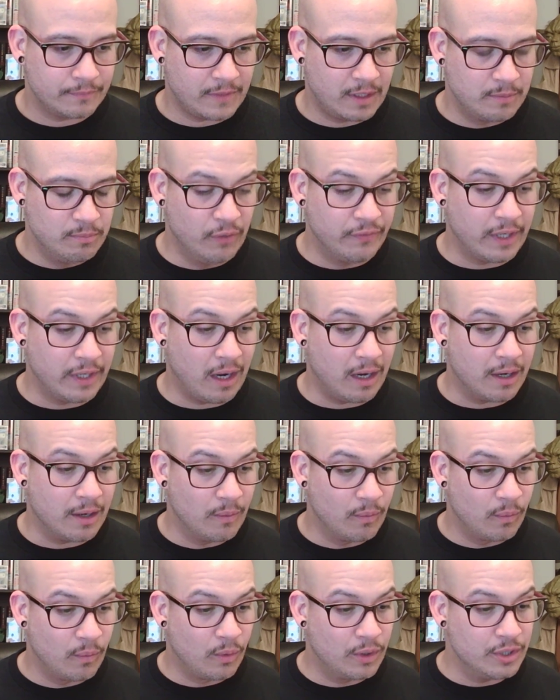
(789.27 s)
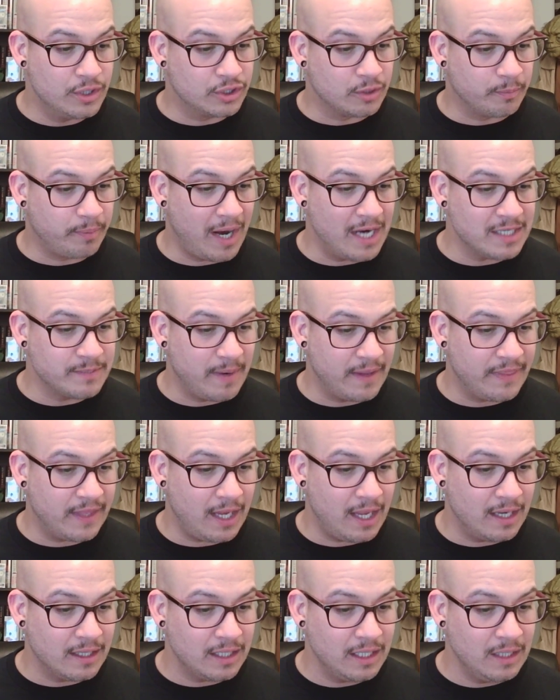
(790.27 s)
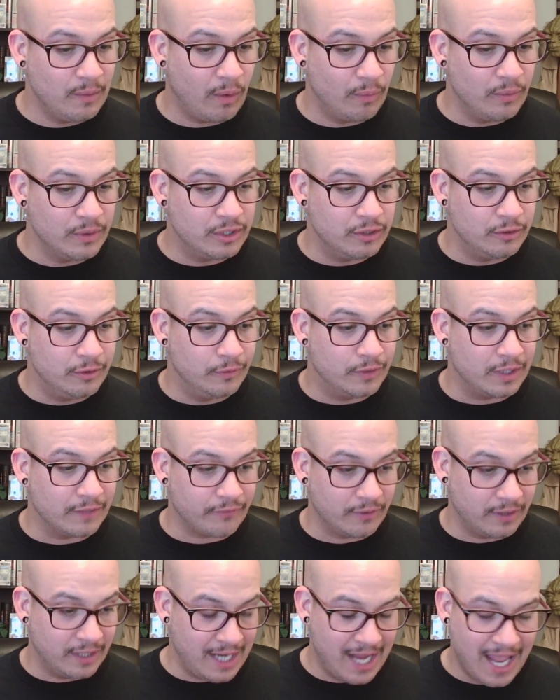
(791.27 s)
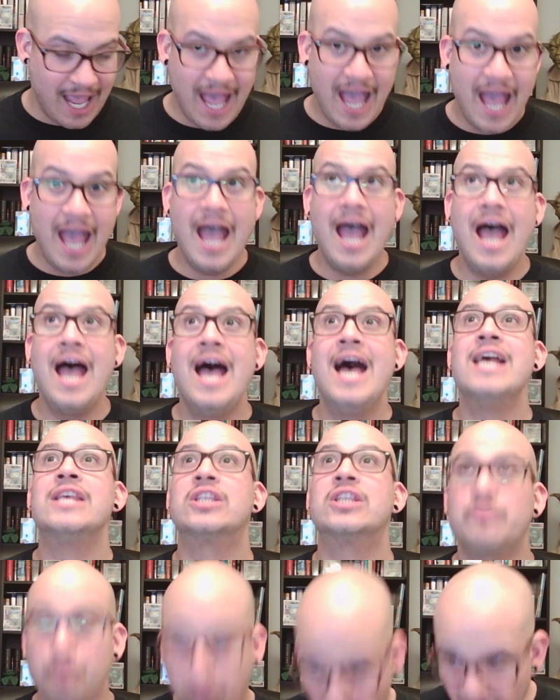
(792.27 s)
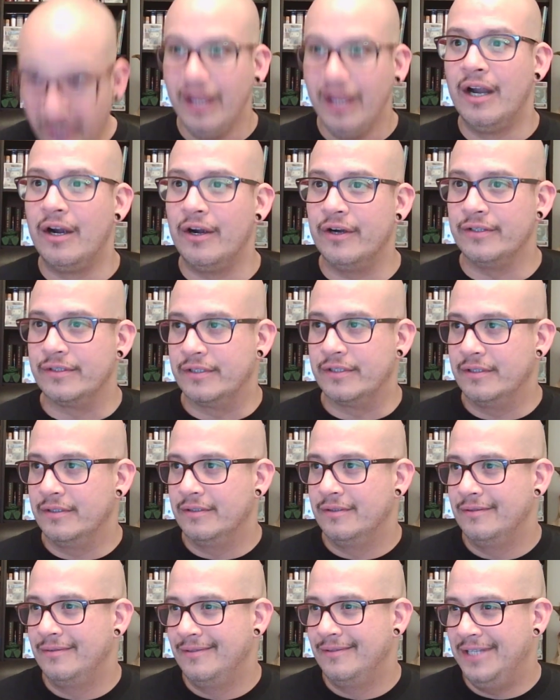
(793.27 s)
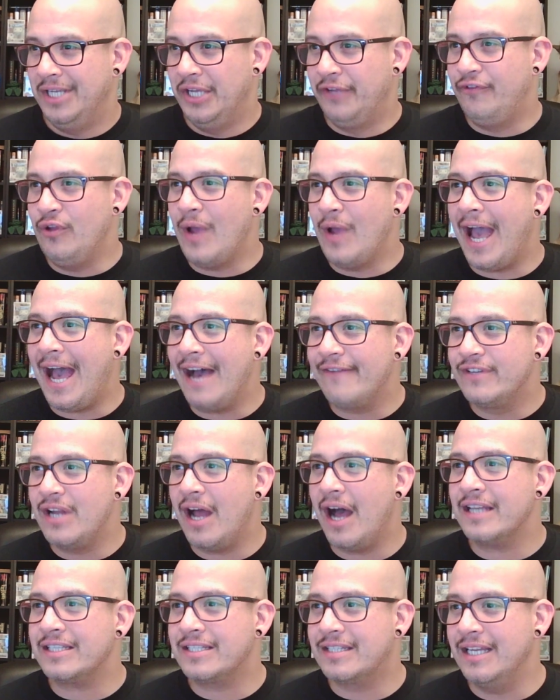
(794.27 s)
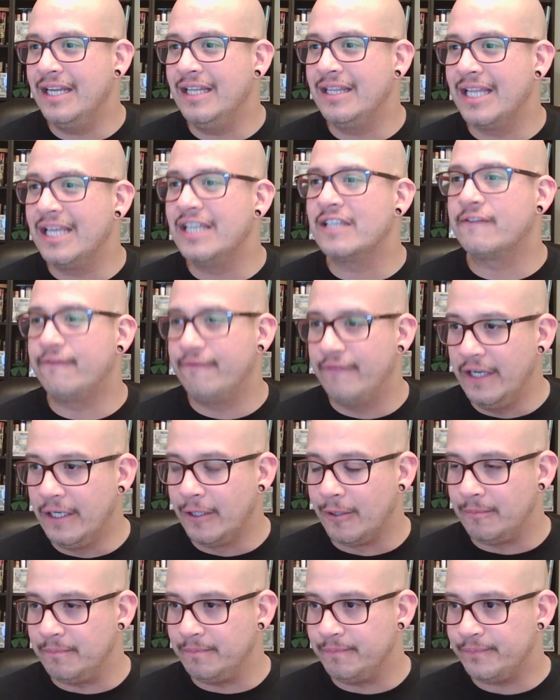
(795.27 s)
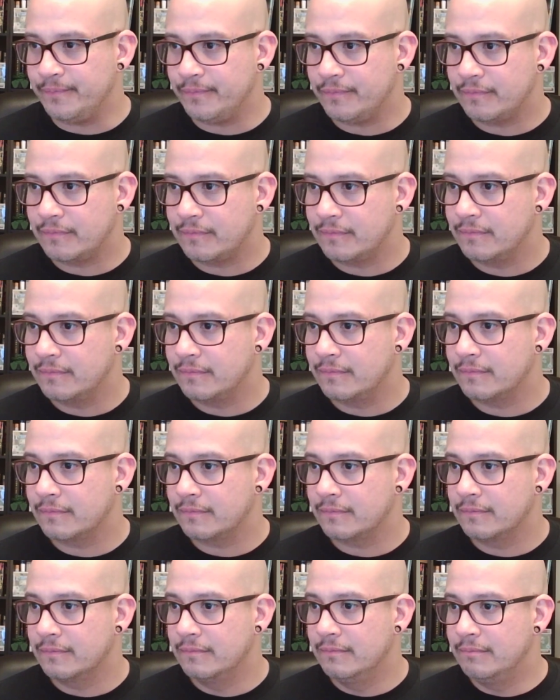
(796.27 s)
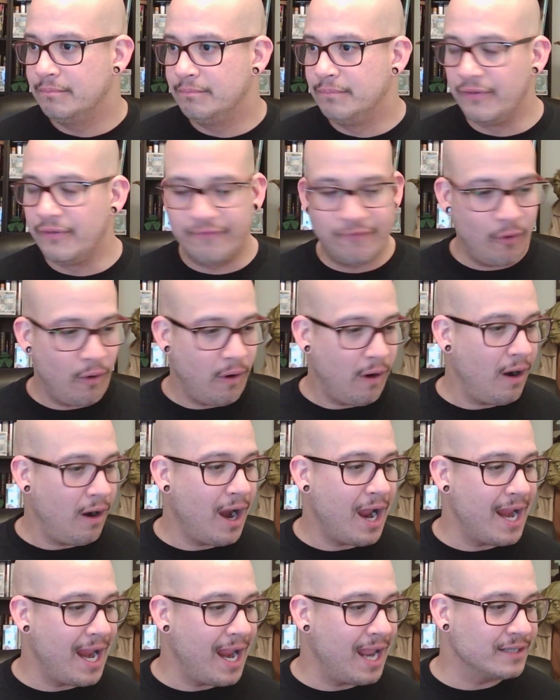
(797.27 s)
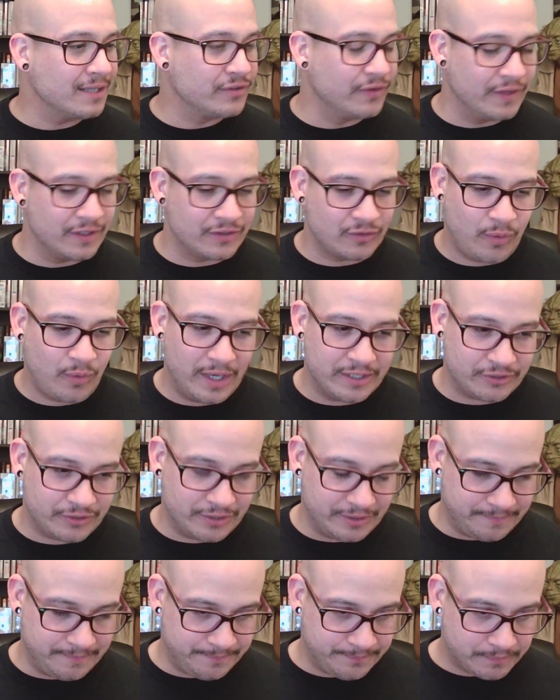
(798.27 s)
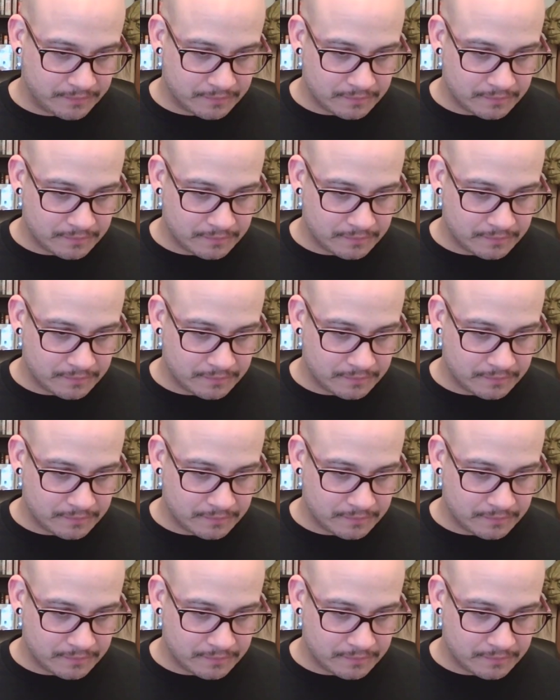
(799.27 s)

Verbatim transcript: moving on. Were you surprised by the ending? What would you do differently? Spoilers! If you have not seen this film, before I answer this question,